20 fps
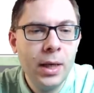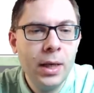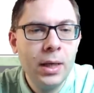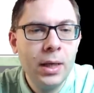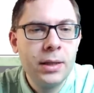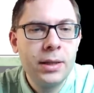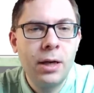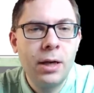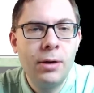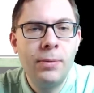
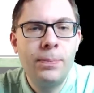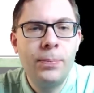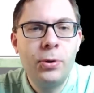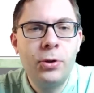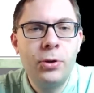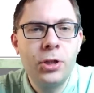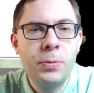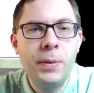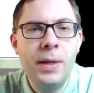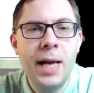So
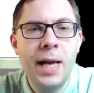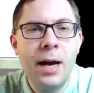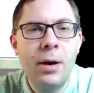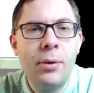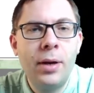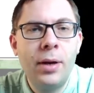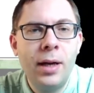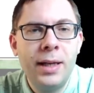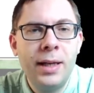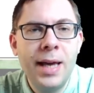pause me
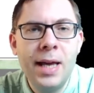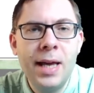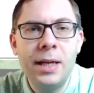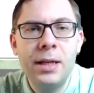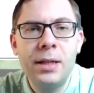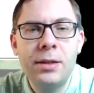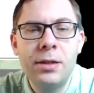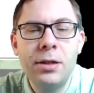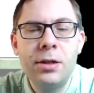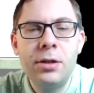now,
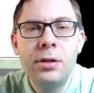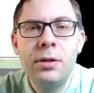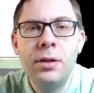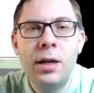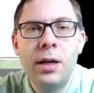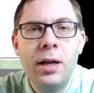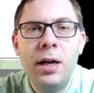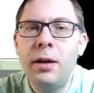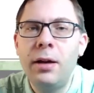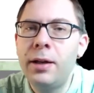get done,
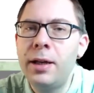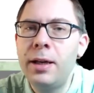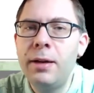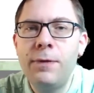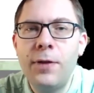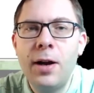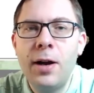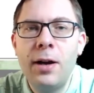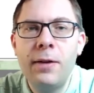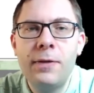give
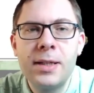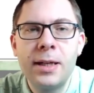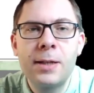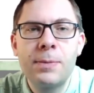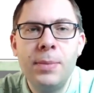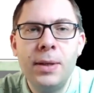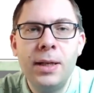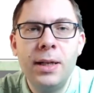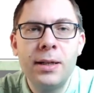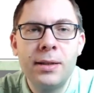5-6
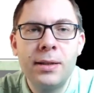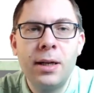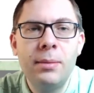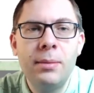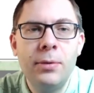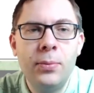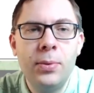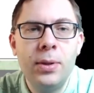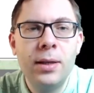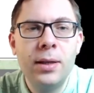minutes time
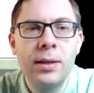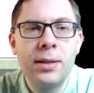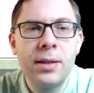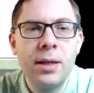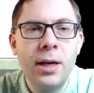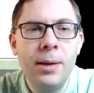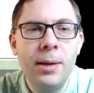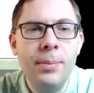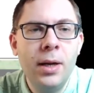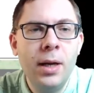of work
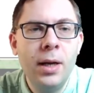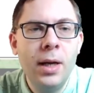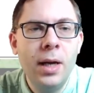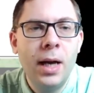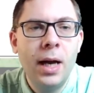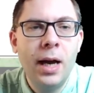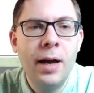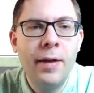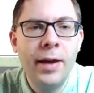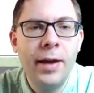time,
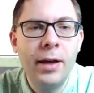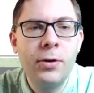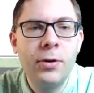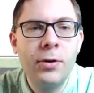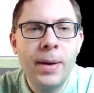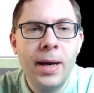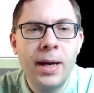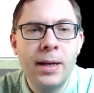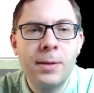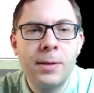and then come
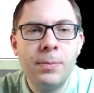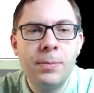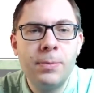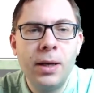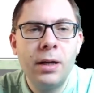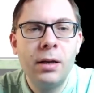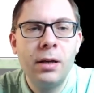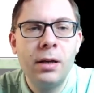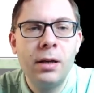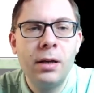back to me
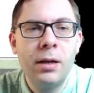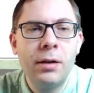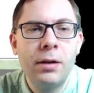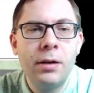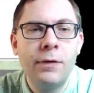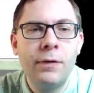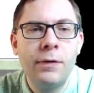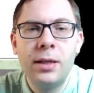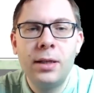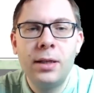for the
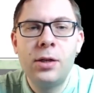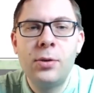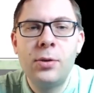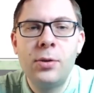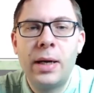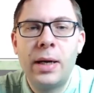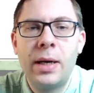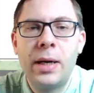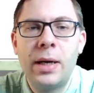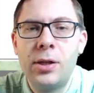situations.